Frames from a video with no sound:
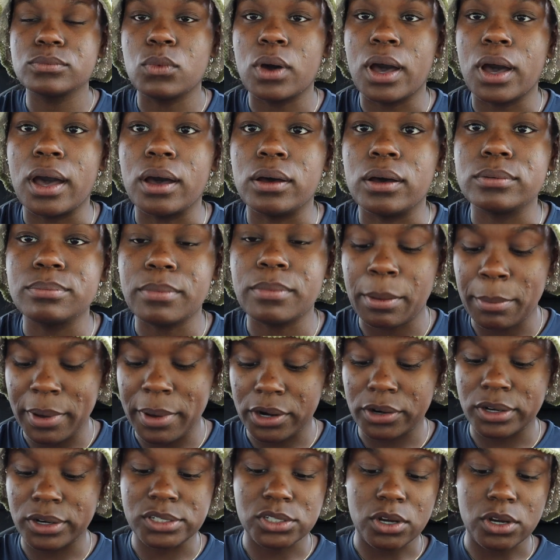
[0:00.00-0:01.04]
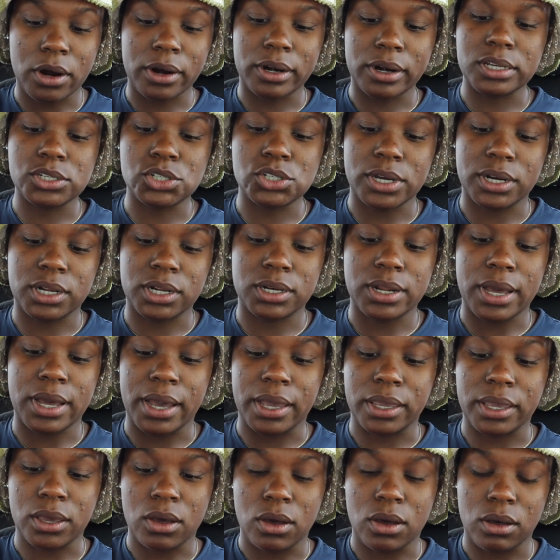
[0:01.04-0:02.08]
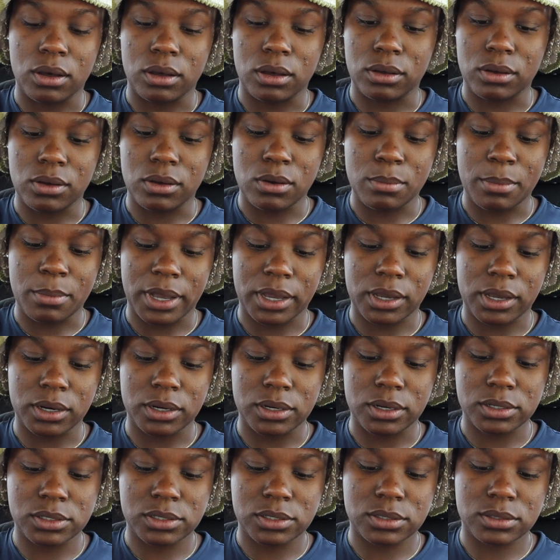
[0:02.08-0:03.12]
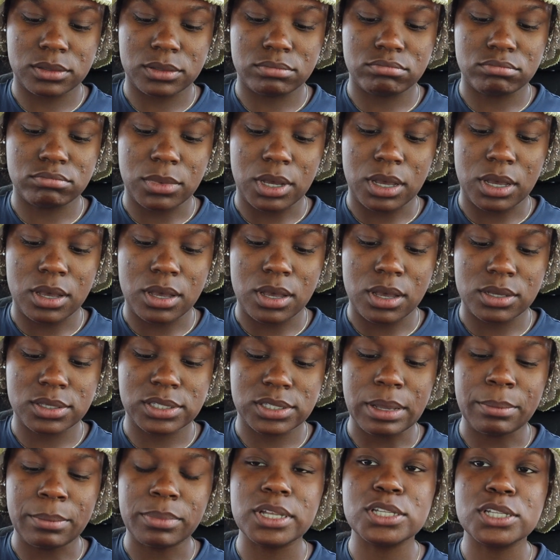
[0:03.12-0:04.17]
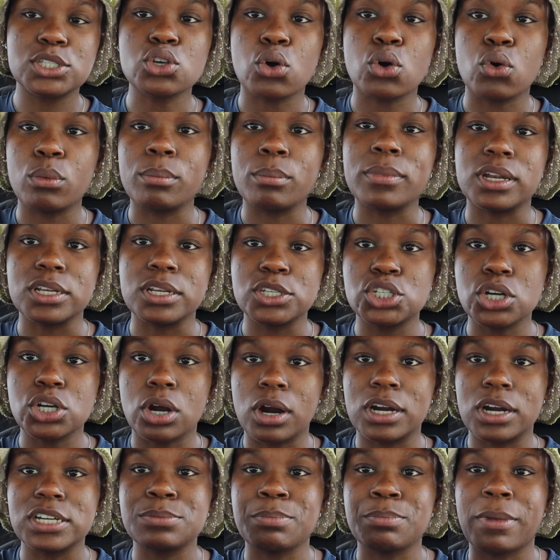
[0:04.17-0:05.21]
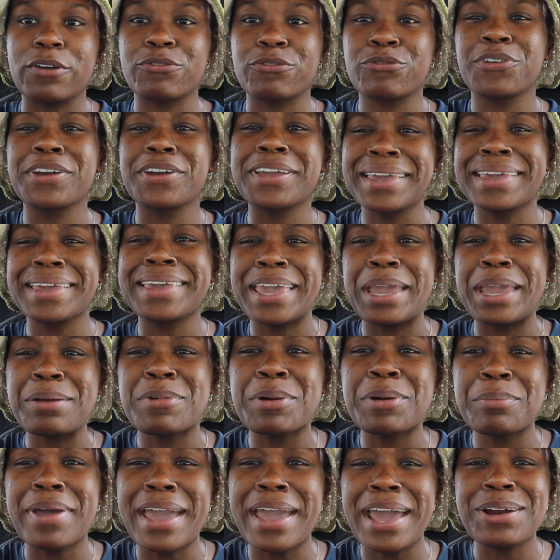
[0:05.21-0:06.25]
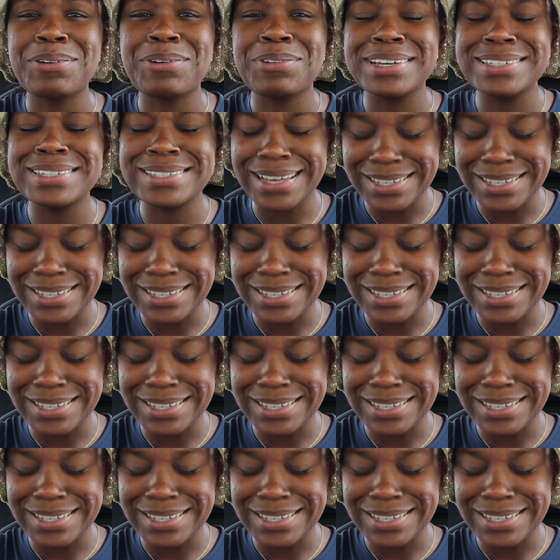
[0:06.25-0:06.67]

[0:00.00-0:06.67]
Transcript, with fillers: wow my battery's already trying to die y'all oh my goodness something told me to charge my freaking camera batteries